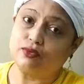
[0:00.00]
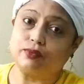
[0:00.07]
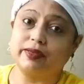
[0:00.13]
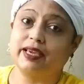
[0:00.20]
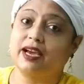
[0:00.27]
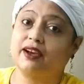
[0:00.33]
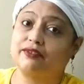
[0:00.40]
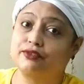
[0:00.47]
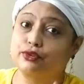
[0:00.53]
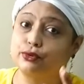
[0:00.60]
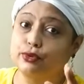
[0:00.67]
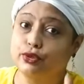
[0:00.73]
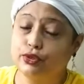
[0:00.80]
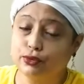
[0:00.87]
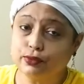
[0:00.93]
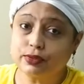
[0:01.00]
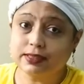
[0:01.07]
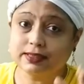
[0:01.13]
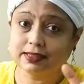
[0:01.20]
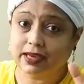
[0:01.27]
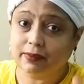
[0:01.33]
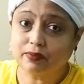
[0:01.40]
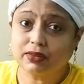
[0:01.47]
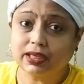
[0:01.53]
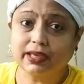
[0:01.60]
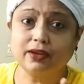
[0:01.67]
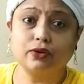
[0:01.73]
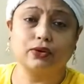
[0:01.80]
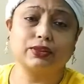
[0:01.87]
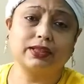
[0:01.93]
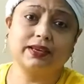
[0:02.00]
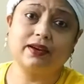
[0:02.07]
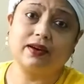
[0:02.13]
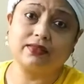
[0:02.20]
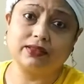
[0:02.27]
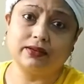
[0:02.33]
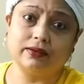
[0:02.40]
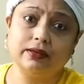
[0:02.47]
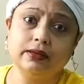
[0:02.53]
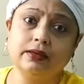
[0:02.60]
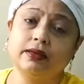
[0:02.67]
we have to use something or the other